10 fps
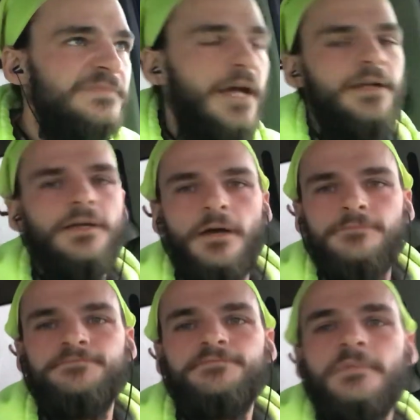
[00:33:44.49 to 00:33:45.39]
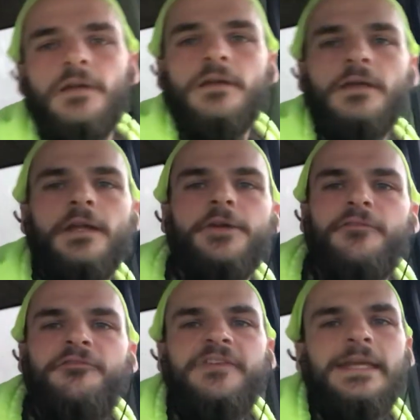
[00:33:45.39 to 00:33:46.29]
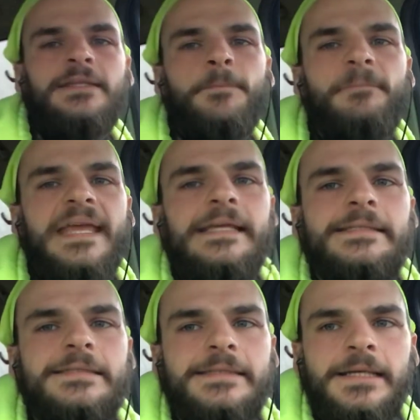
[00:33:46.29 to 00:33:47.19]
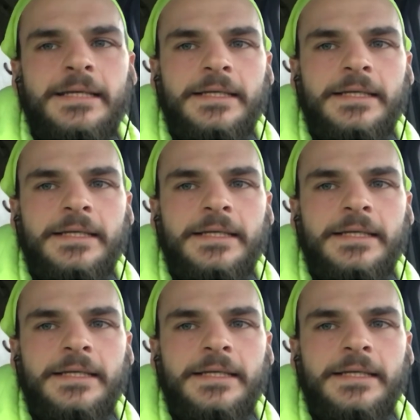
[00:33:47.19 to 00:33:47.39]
I gotta go. Gotta go feed the beast.